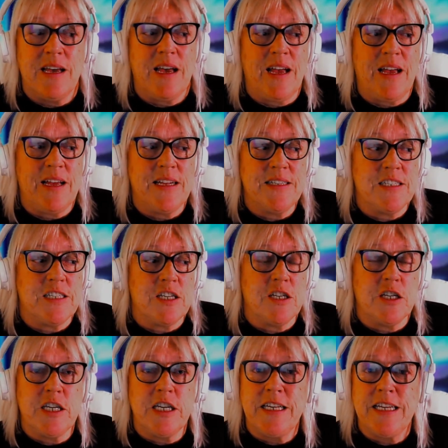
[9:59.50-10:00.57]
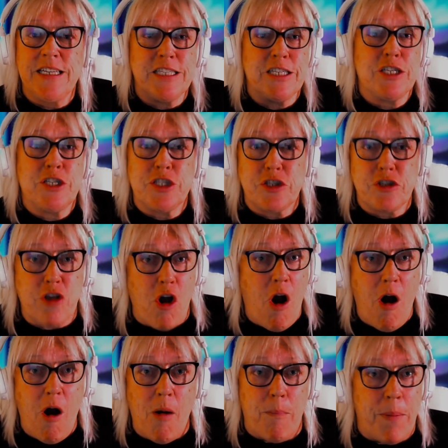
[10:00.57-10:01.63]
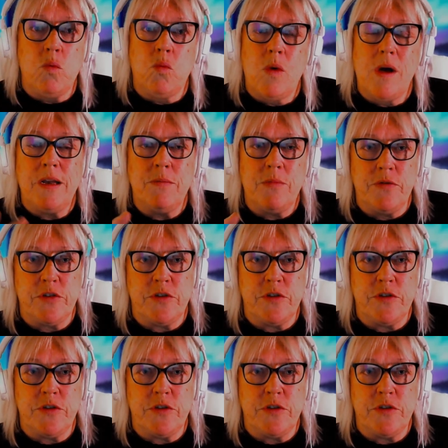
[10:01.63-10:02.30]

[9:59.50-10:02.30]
And you need to stop. While I'm on the